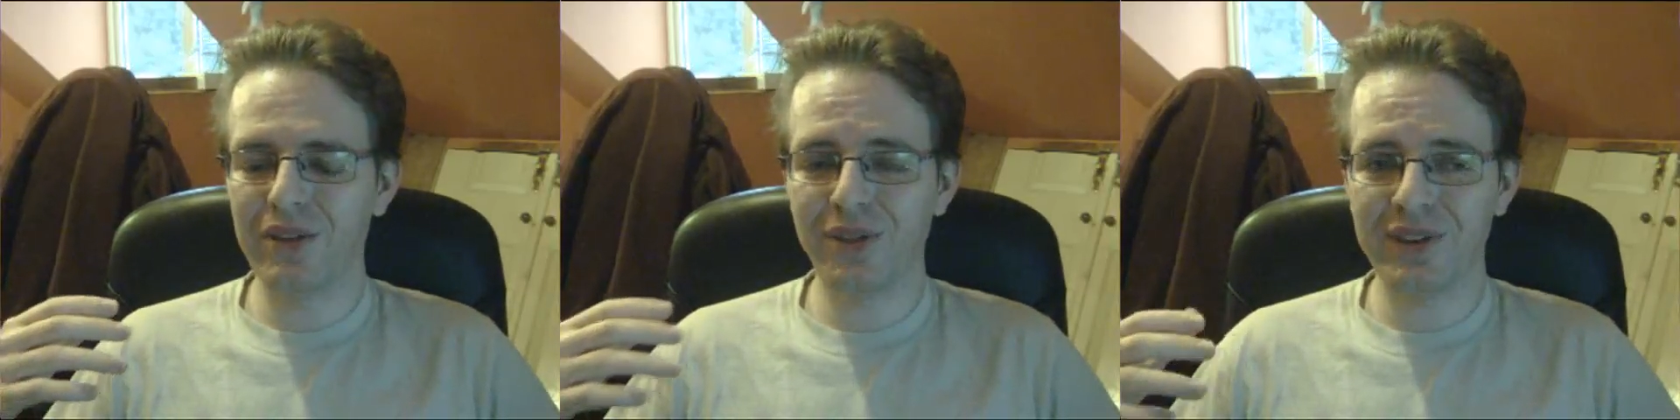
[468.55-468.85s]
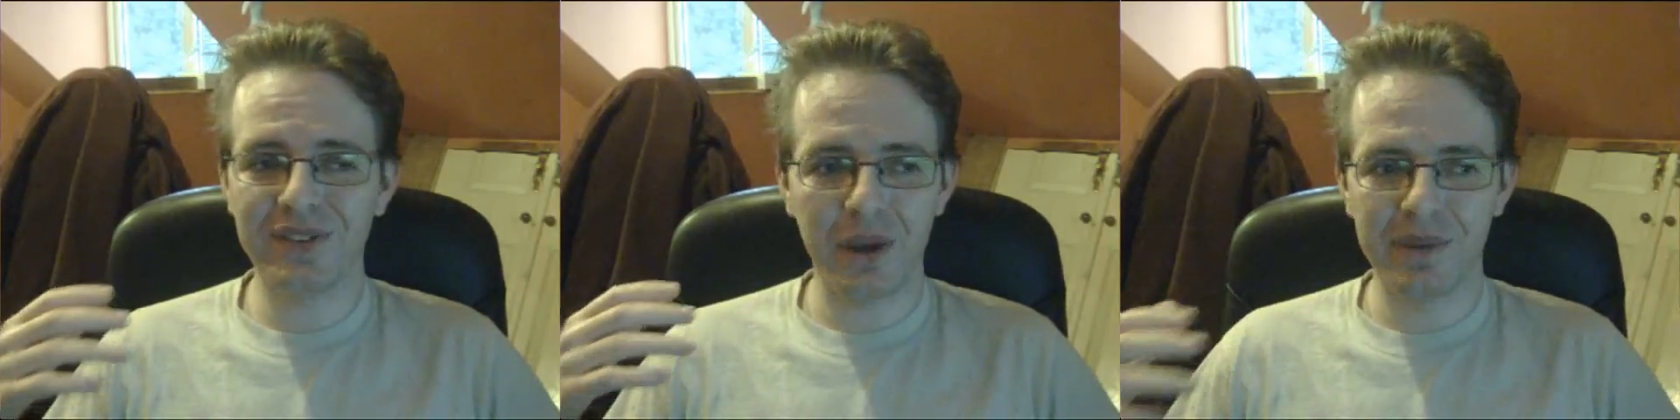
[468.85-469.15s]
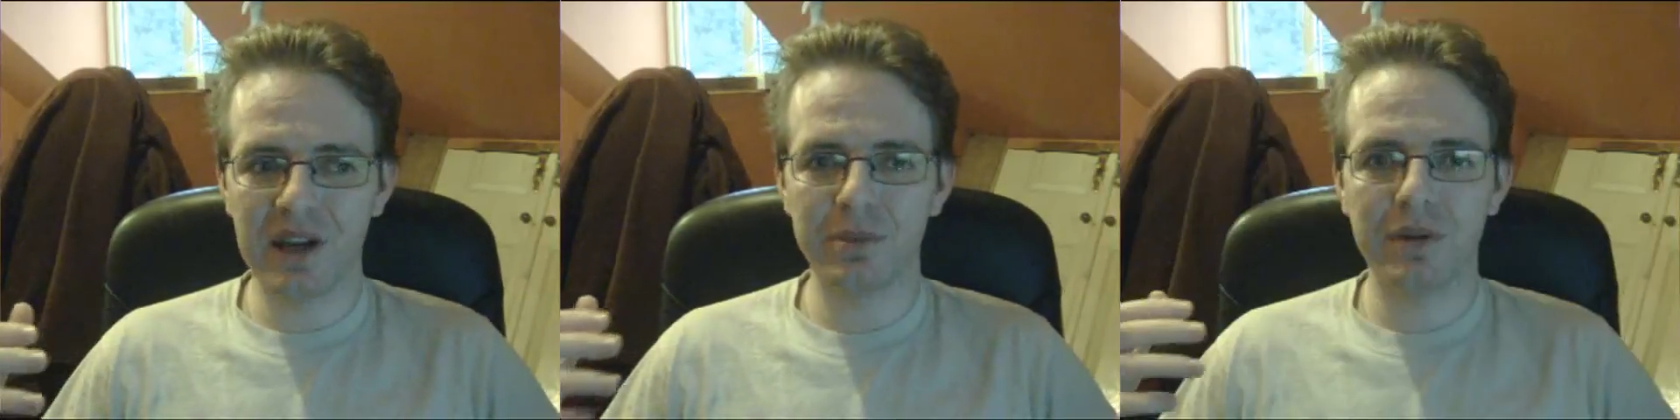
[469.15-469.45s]
other things
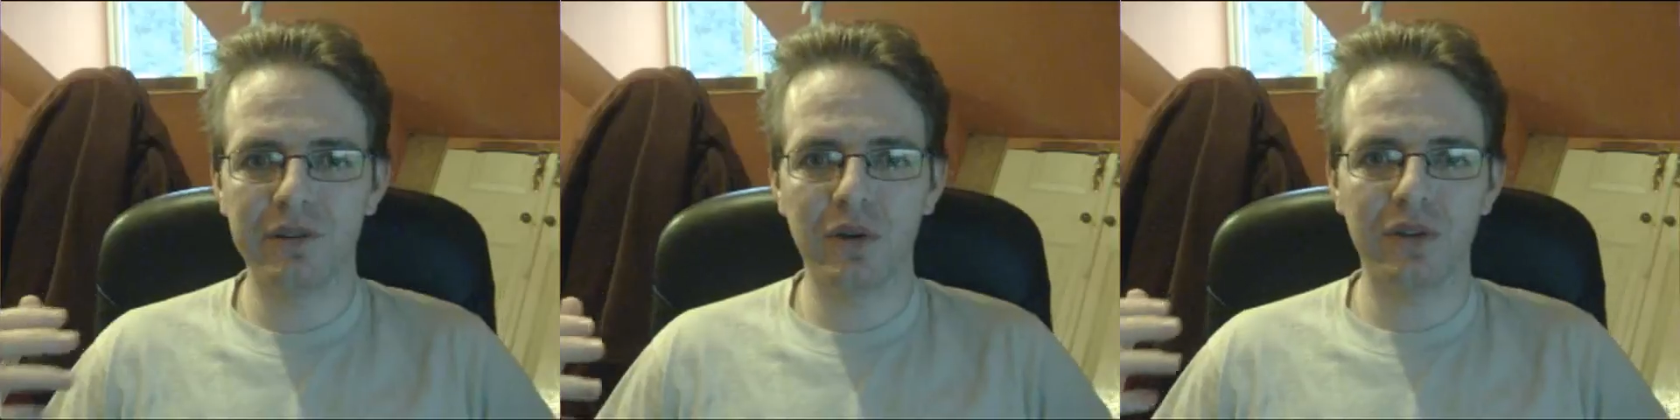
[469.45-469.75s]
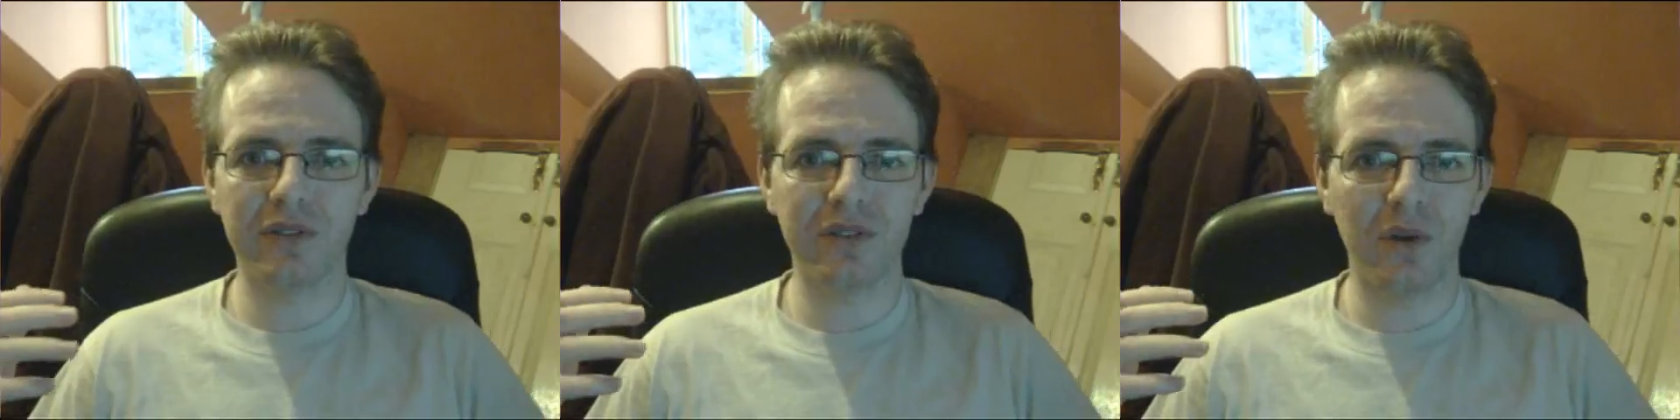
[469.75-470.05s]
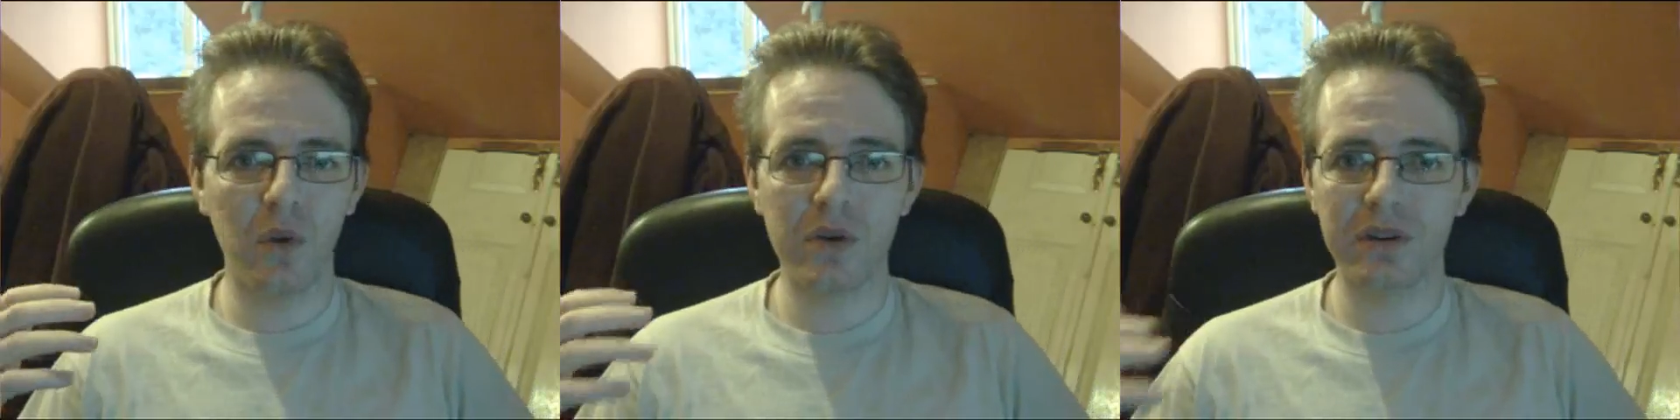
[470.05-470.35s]
coming up, and I've
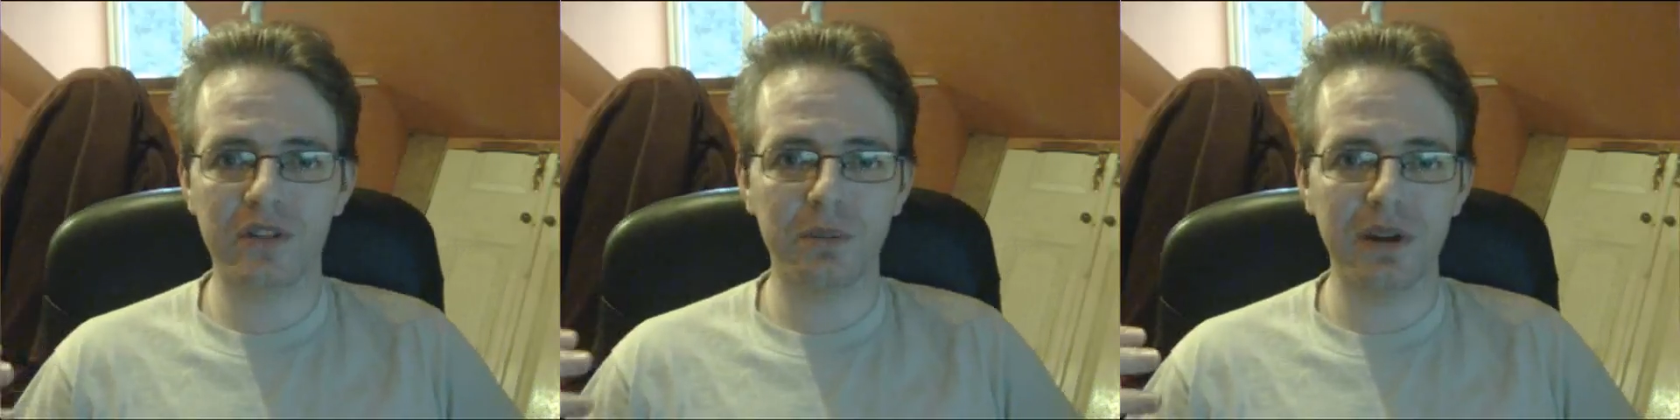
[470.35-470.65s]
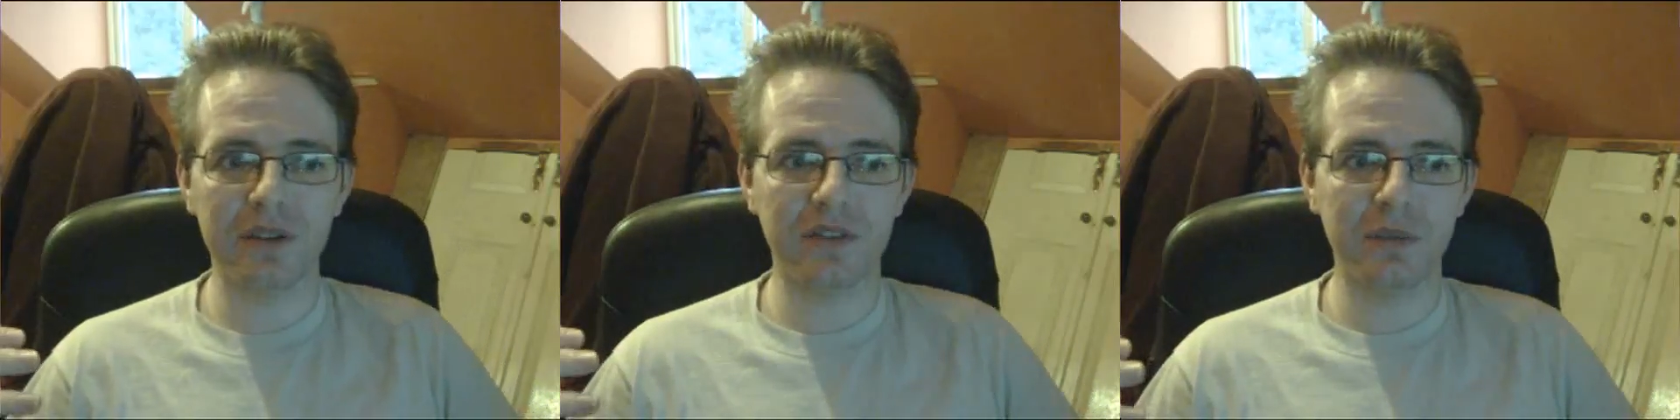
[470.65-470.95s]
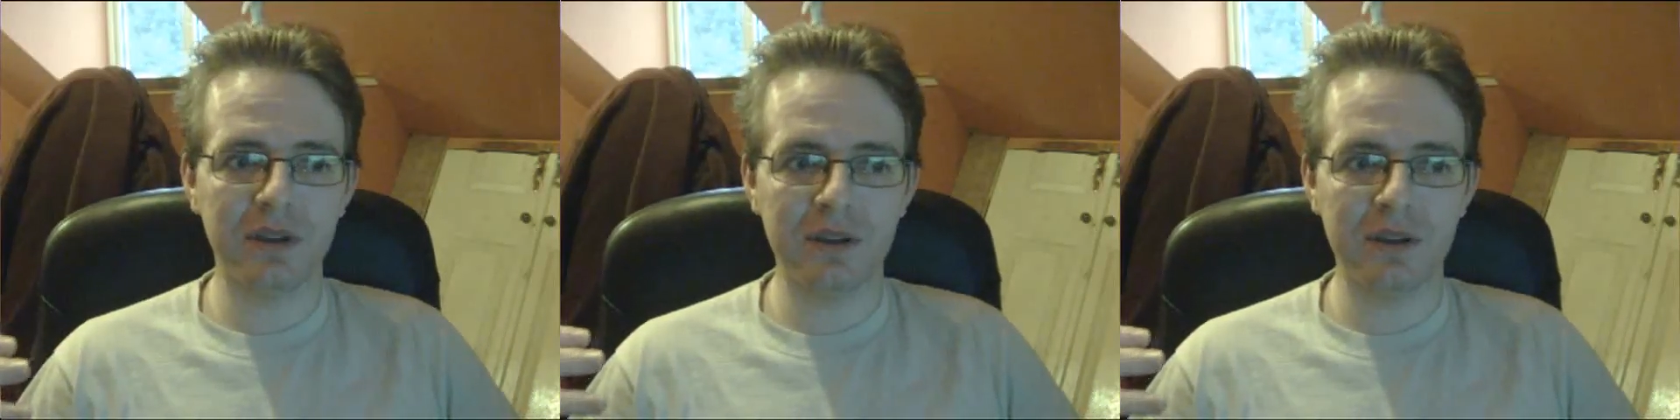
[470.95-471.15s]
got orders to place.